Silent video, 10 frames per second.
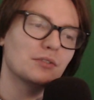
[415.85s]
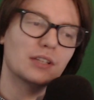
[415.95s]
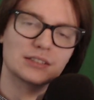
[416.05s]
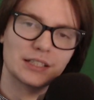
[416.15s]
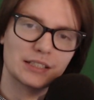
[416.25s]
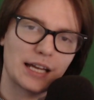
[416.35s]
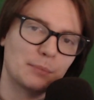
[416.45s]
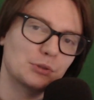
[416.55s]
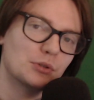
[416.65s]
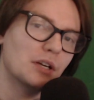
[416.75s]
things like
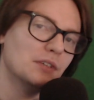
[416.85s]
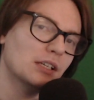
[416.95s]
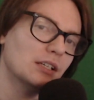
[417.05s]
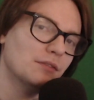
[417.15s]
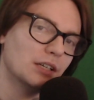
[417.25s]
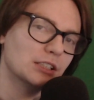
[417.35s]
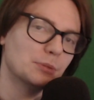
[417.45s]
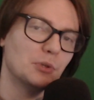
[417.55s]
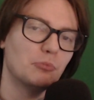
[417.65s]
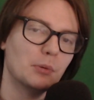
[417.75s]
tap strafing and advanced
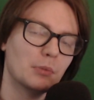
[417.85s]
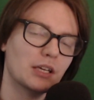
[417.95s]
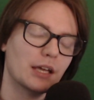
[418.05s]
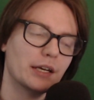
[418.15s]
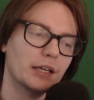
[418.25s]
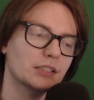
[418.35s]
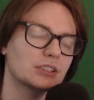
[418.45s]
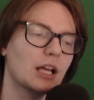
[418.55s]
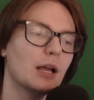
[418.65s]
movement mechanics.